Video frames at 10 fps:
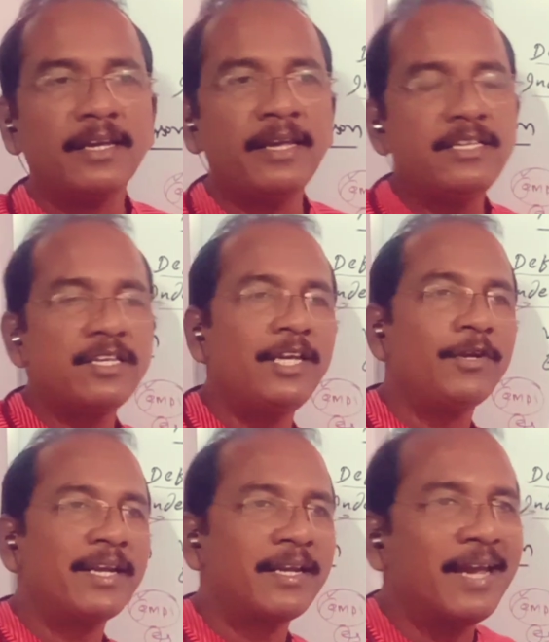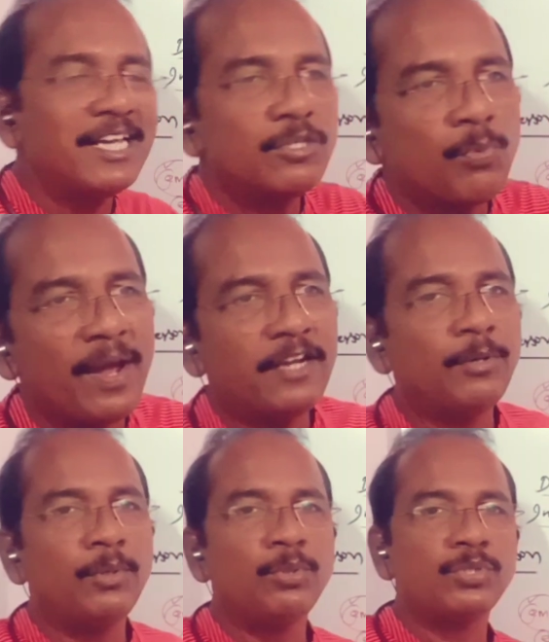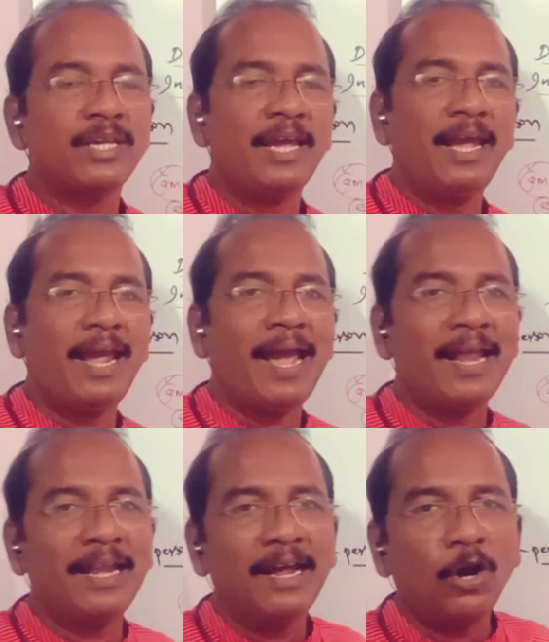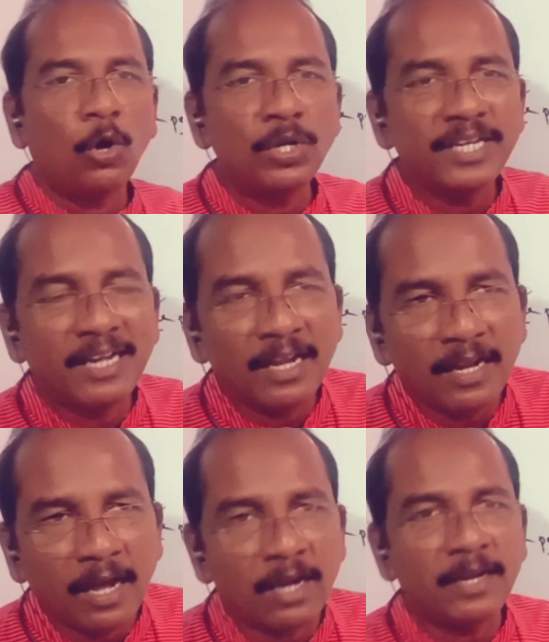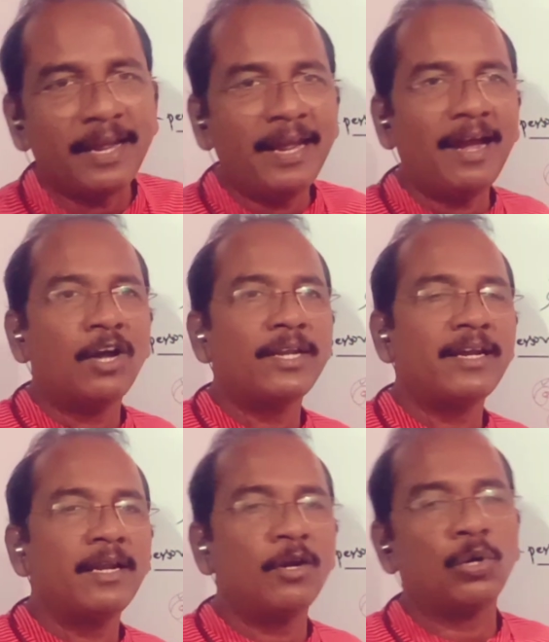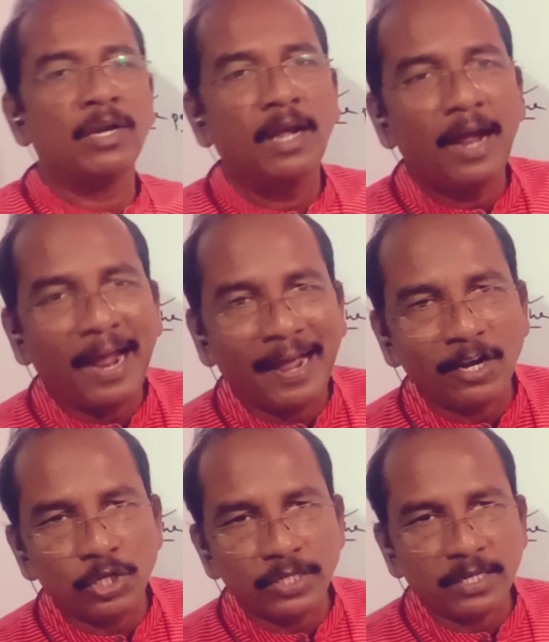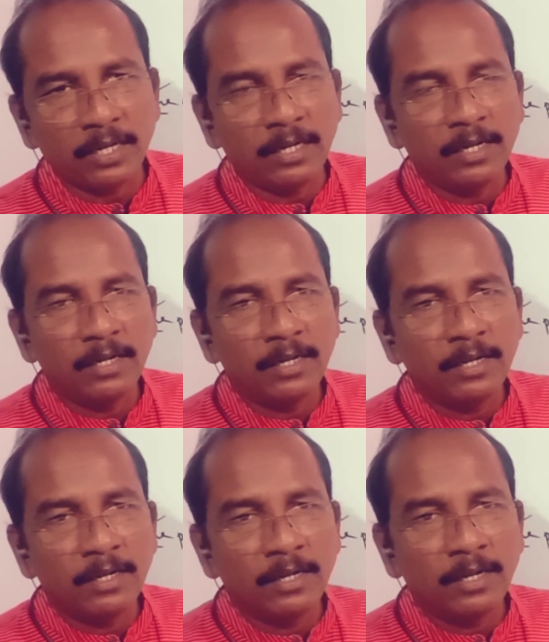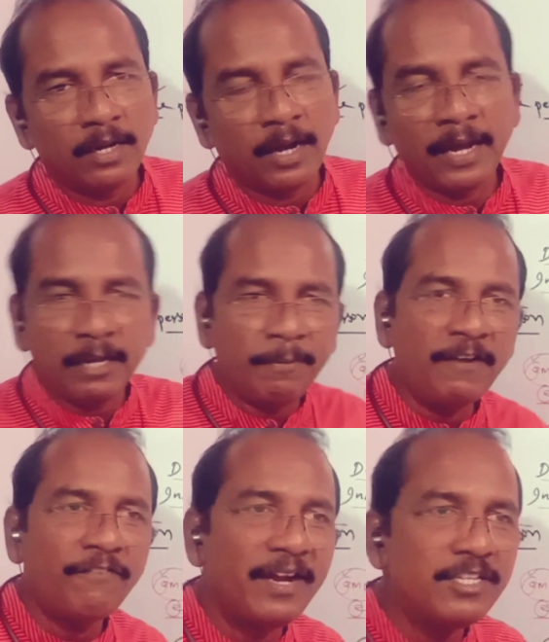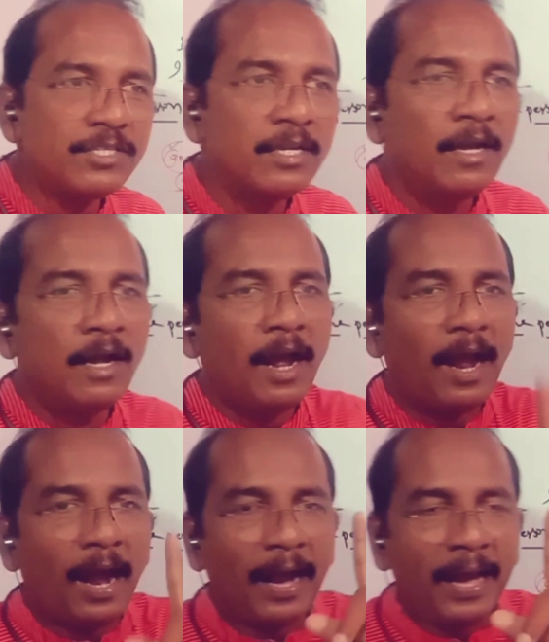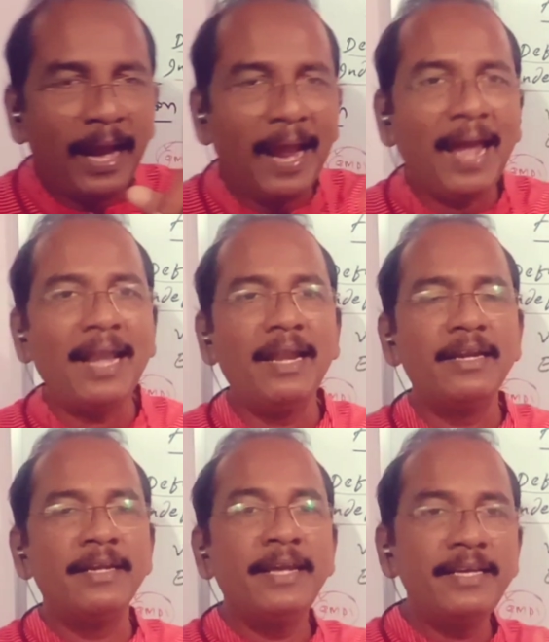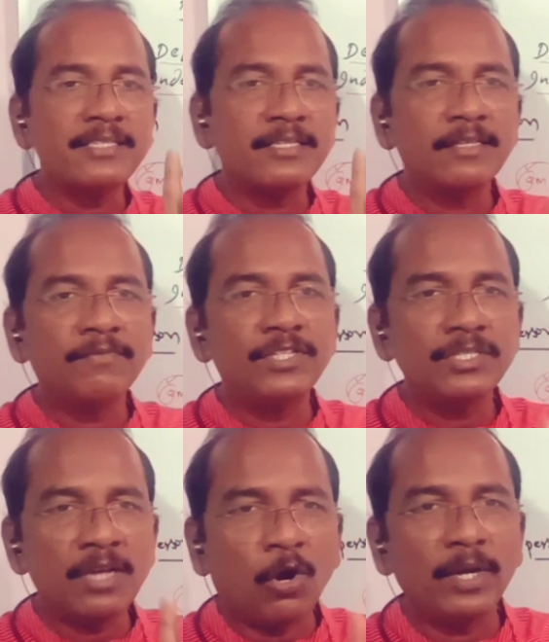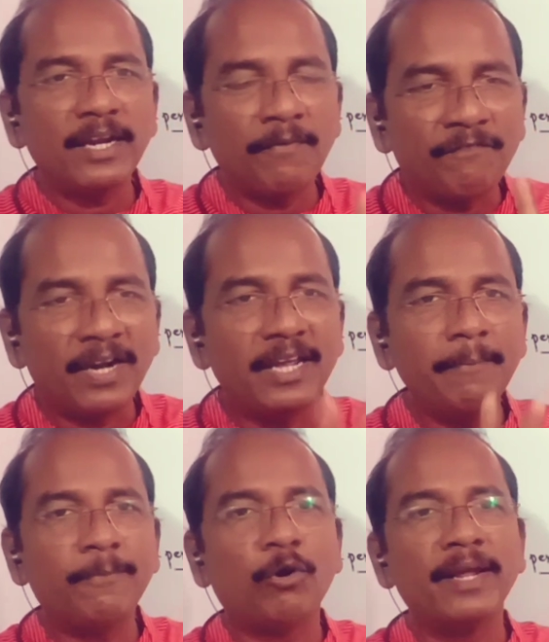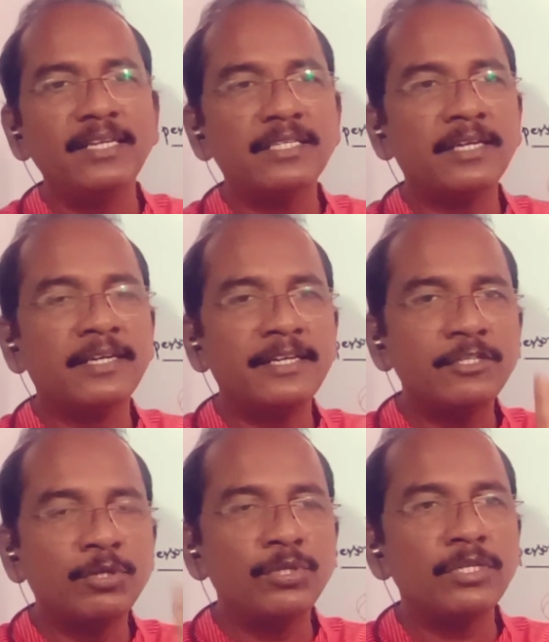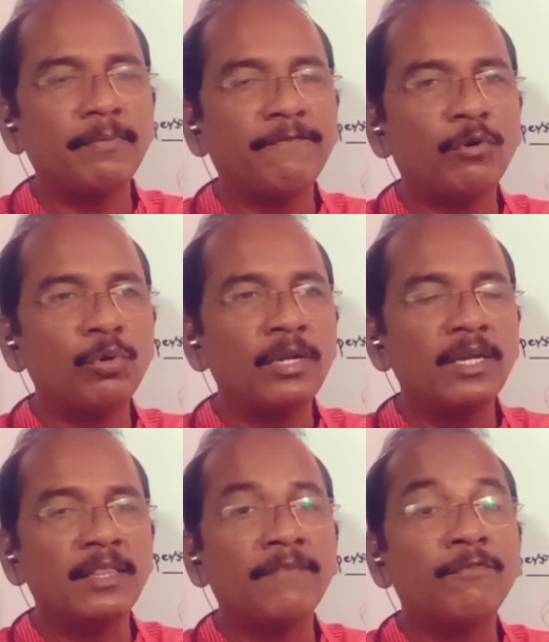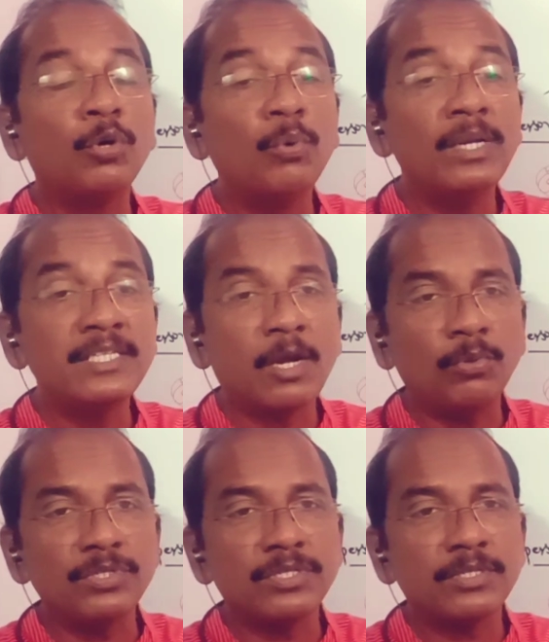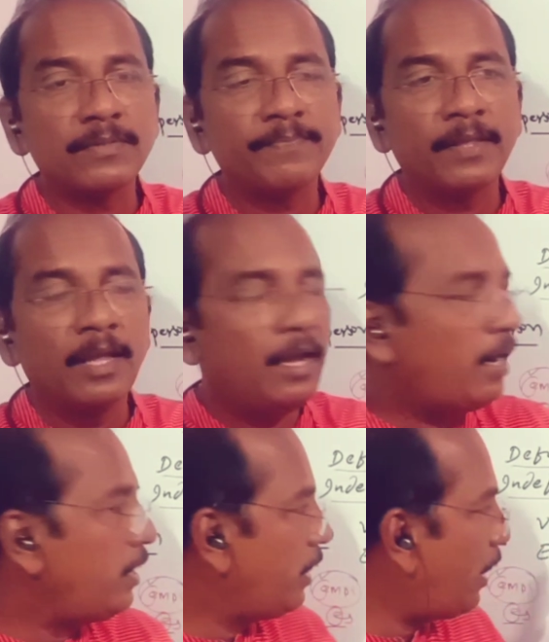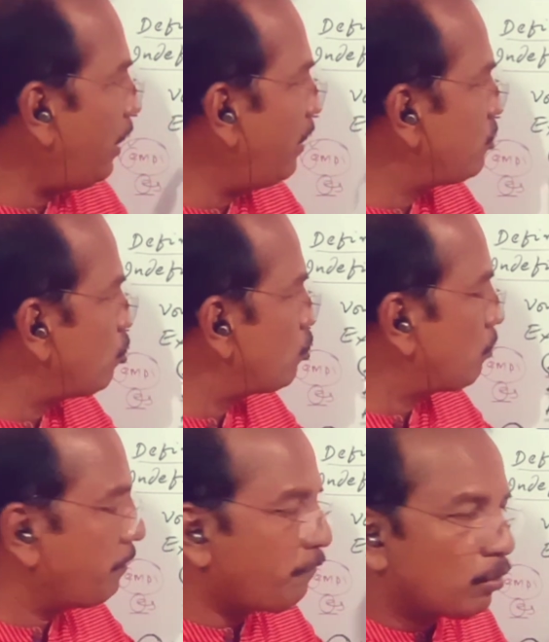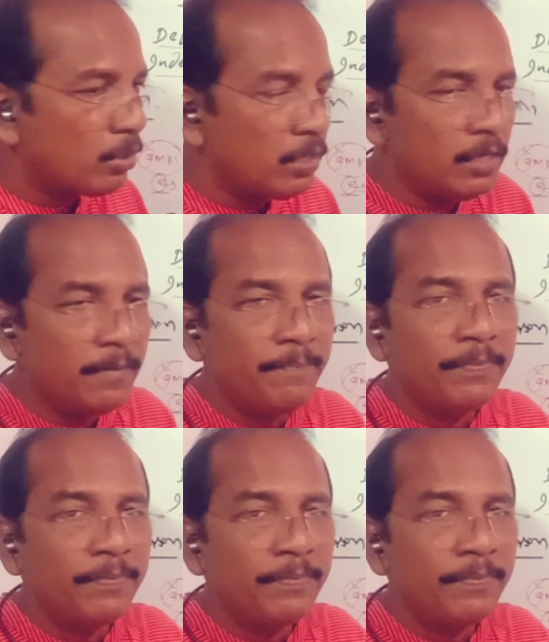easily you can guess where to use an article or A article or an article. I repeat, friends, an is, which is the article, very important. It is used before the vowel sounds, and A is used before